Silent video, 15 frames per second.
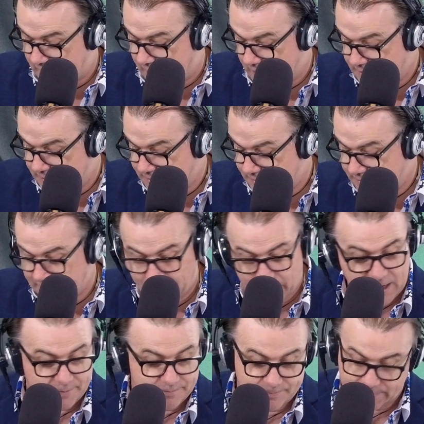And,
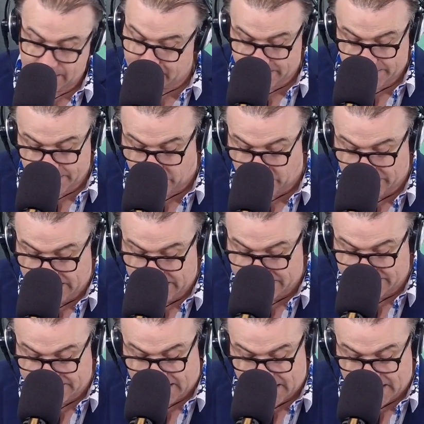I'll
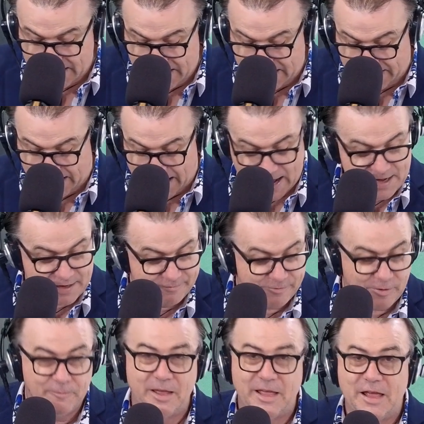let Nick Hayne
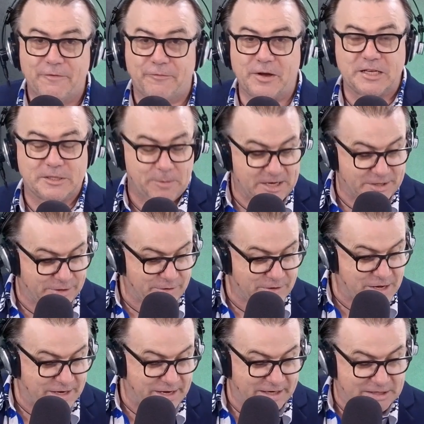from Free Speech
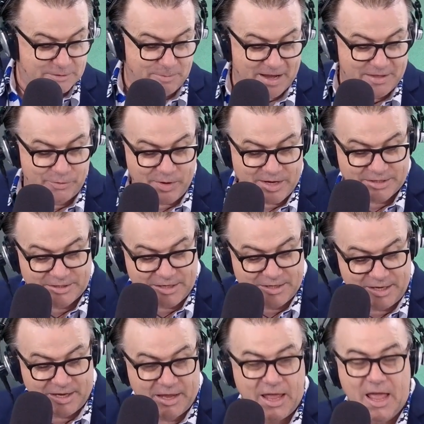Union explain the rest.
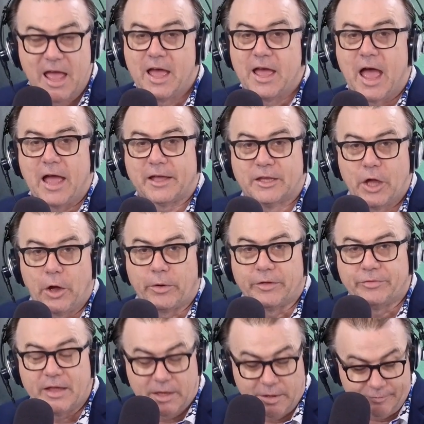Nick, kia ora,
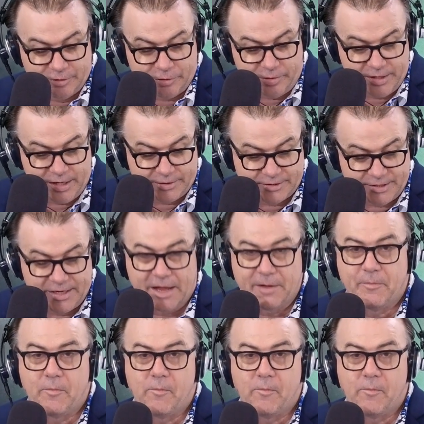thank you for joining us today.